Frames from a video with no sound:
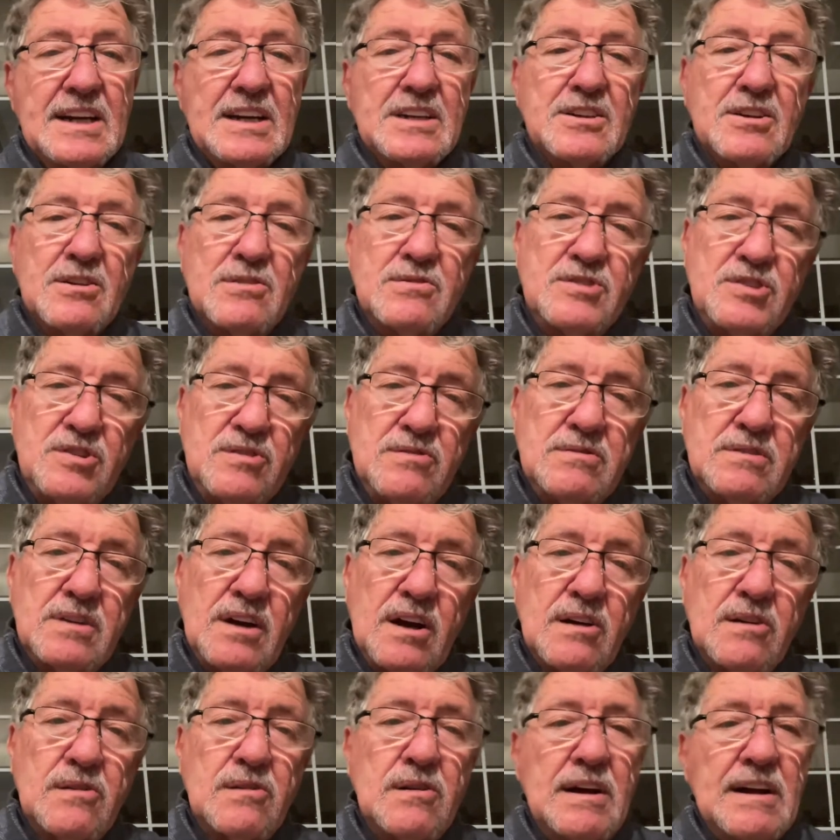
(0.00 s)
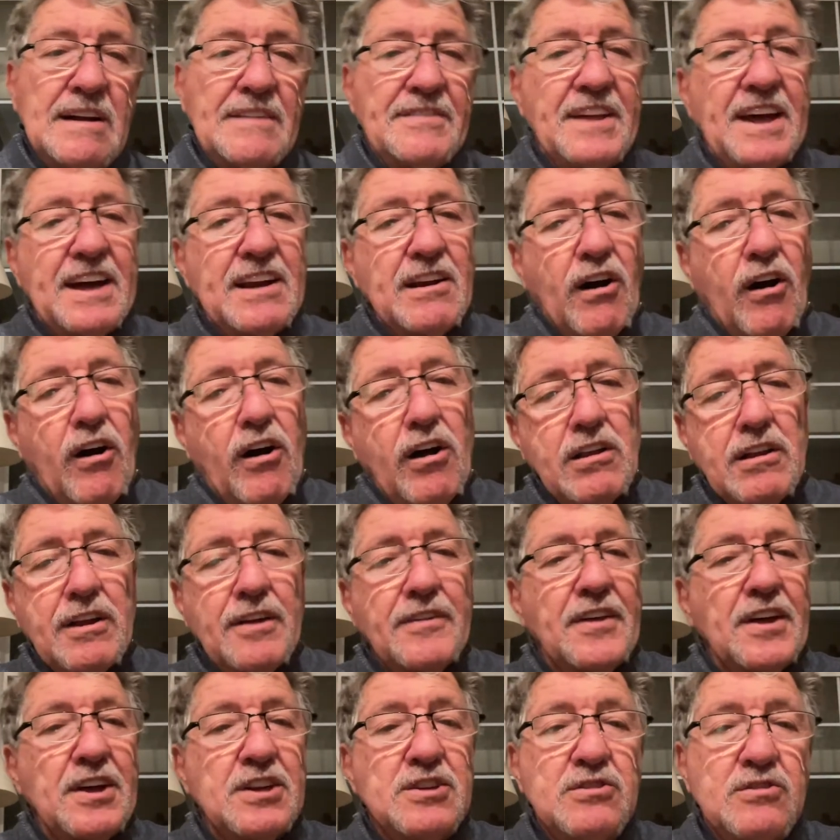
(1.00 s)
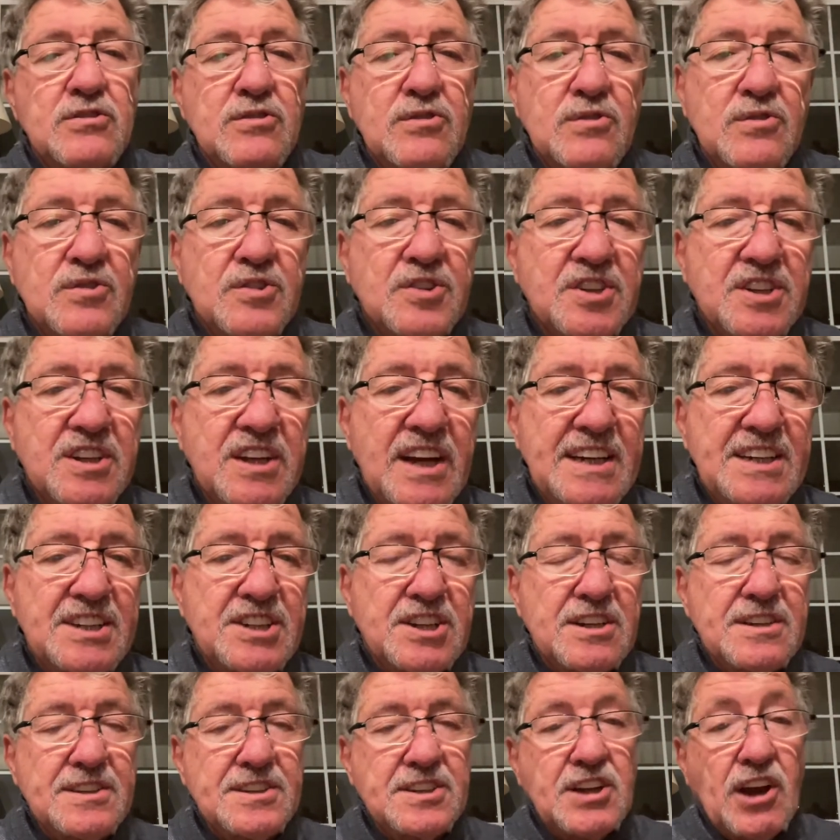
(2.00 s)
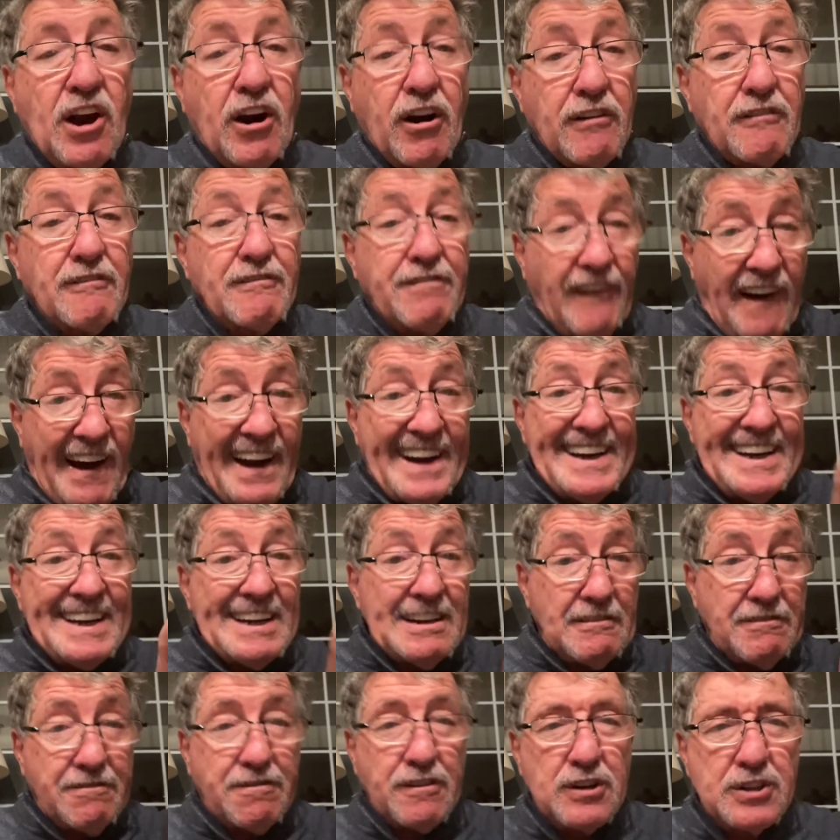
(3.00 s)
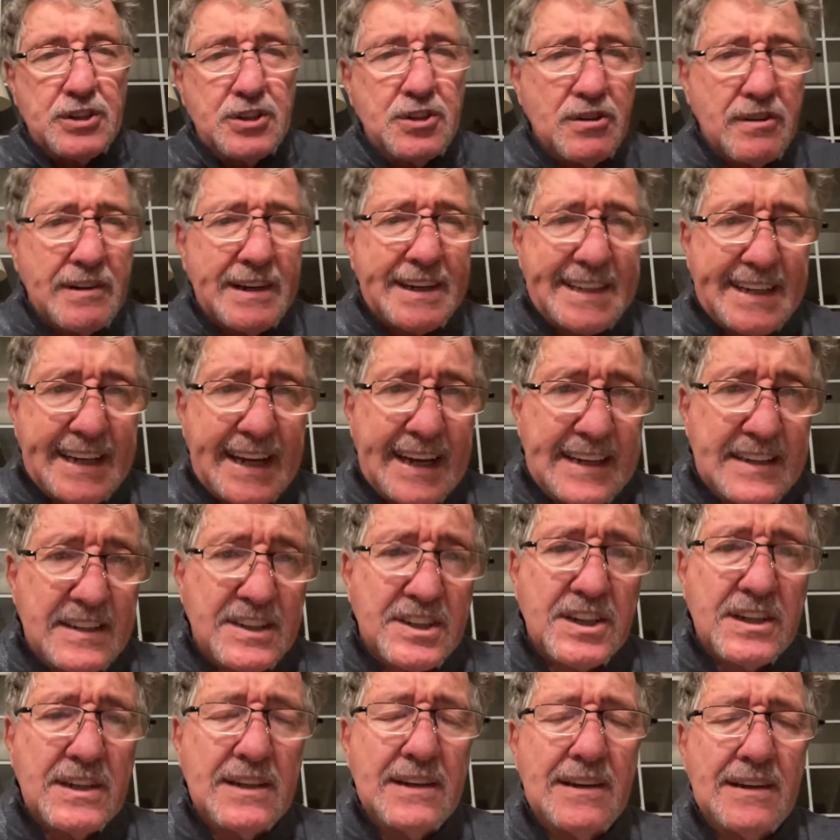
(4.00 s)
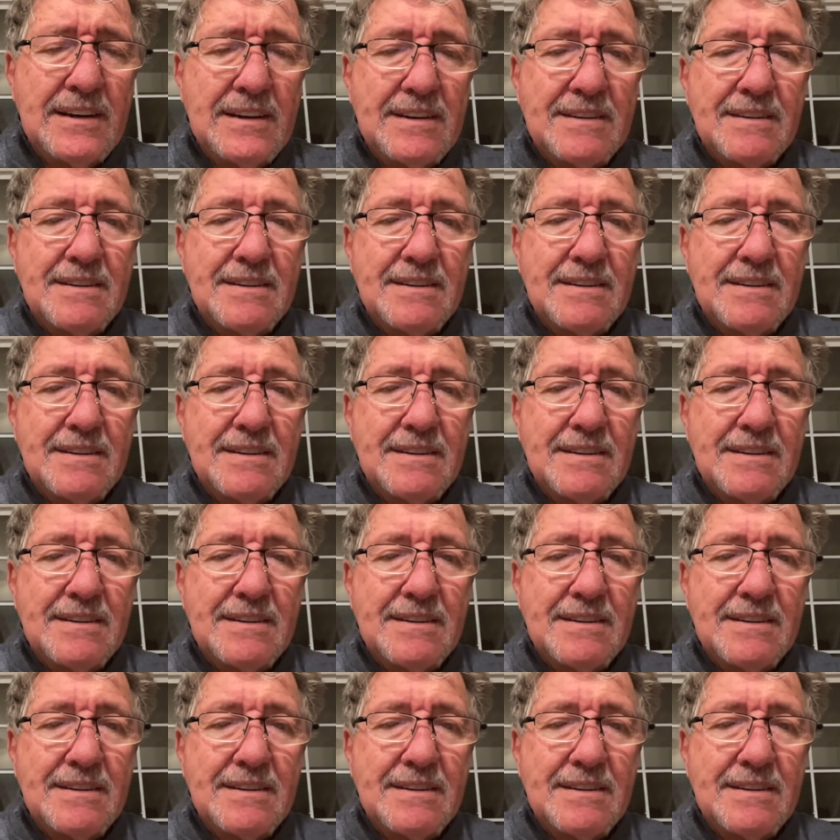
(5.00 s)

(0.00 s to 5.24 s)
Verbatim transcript: Don't you know that all of the news stations are vying for your attention?